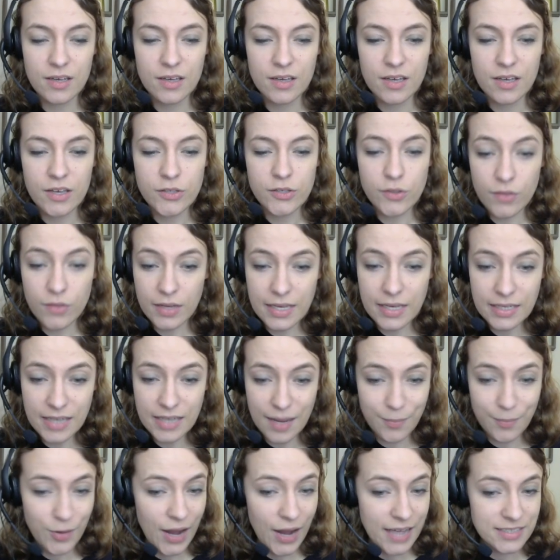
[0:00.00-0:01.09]
So the
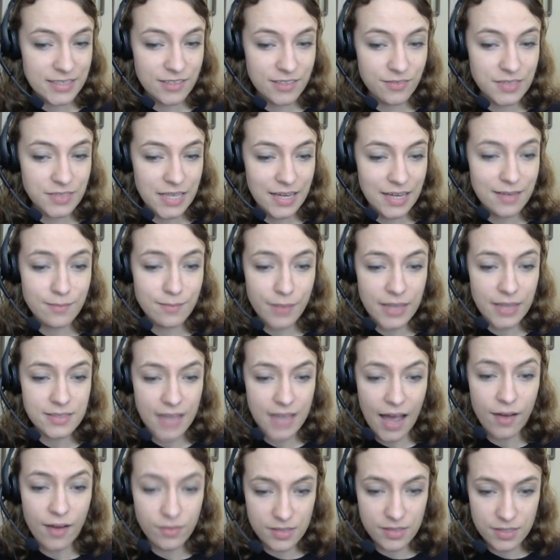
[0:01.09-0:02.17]
kidnapper had to have taken Bess
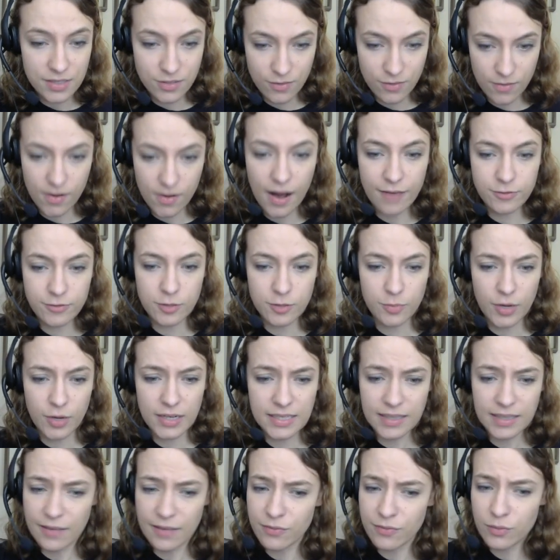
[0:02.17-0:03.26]
out this door after Brady
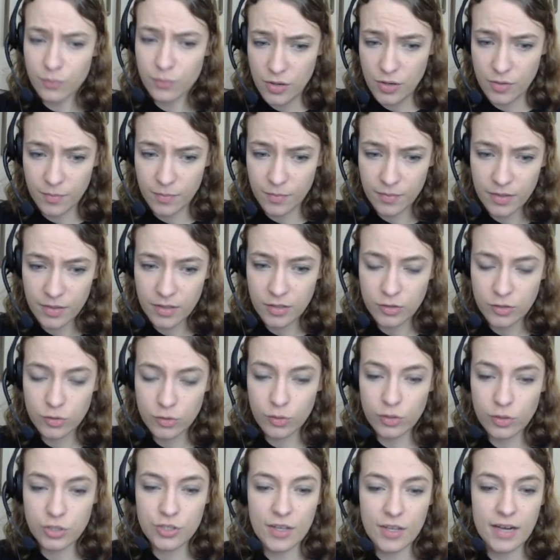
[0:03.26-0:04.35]
left the room,
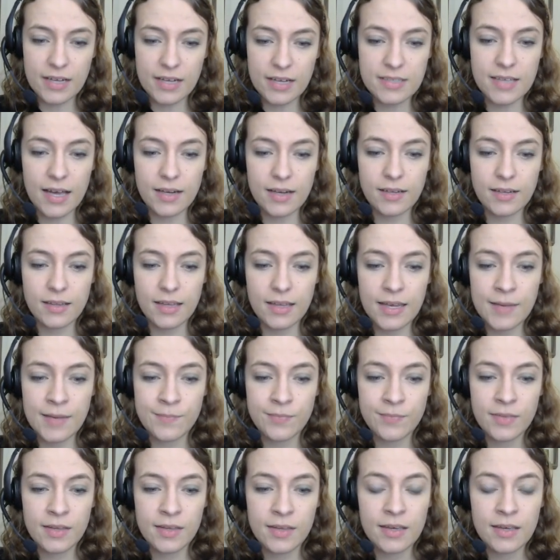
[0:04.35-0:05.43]
George said excitedly.
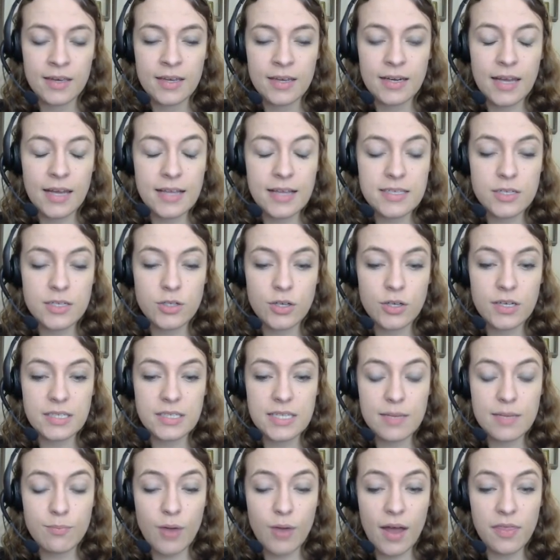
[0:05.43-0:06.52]
Nancy took a
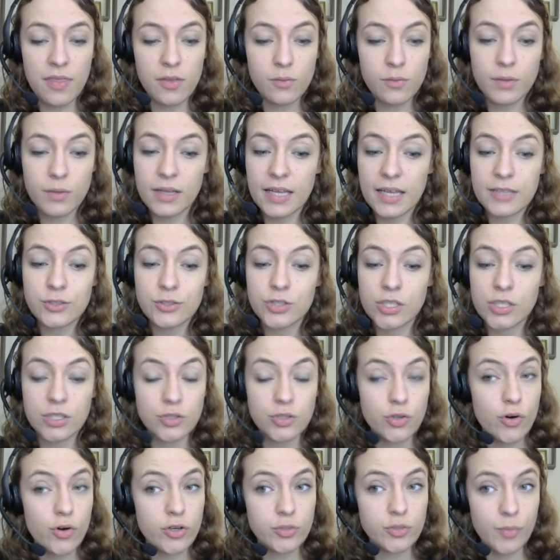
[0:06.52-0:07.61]
deep breath and realized she and
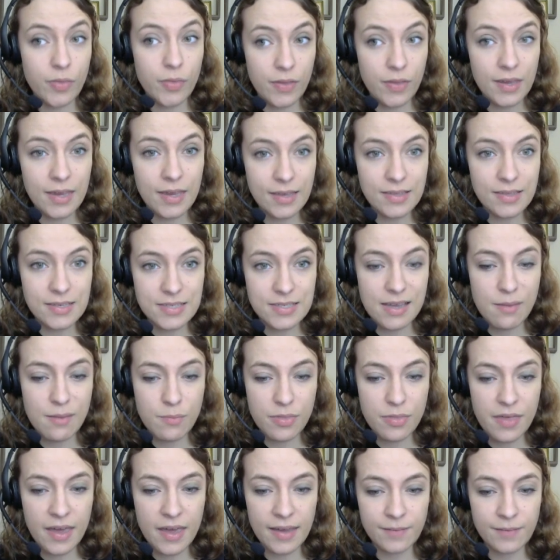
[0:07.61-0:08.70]
George were thinking the same
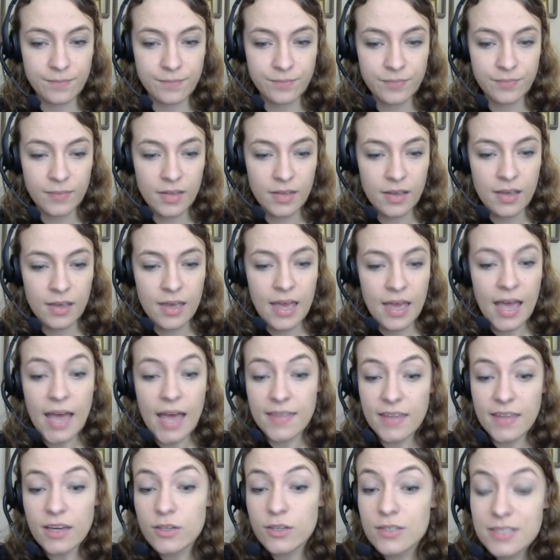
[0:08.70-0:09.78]
thing. And
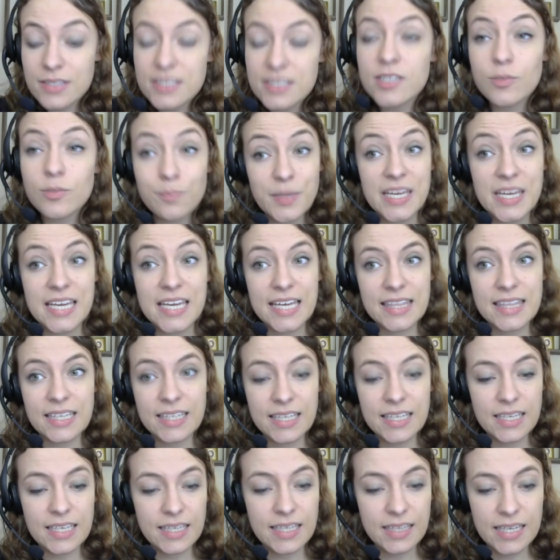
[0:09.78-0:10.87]
they could still be in the
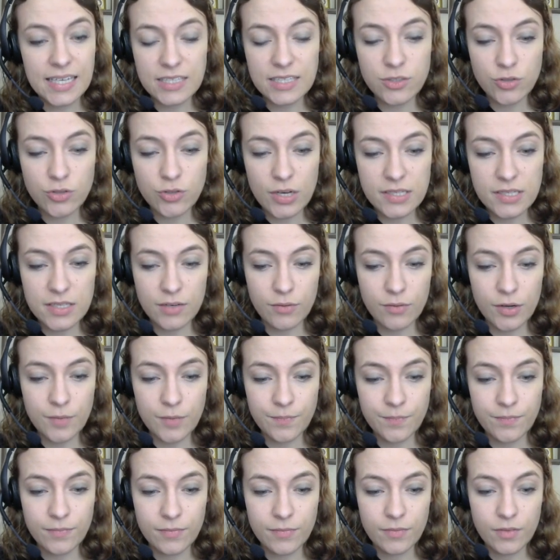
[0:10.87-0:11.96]
leading lady's dressing room.
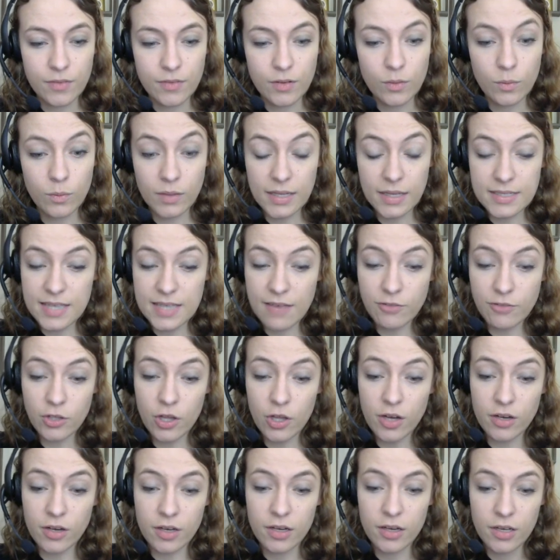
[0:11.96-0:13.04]
Well, let's have a
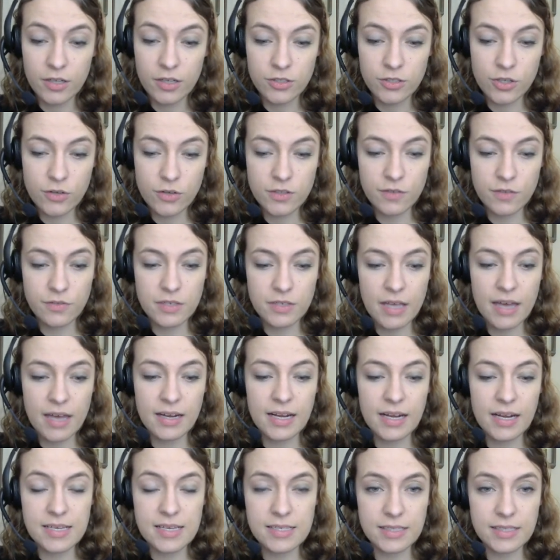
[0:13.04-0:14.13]
look, Joseph said,
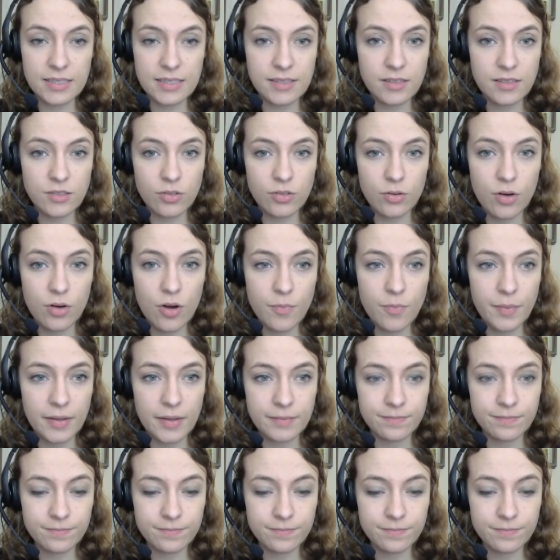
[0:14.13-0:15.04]
and he slid the door open.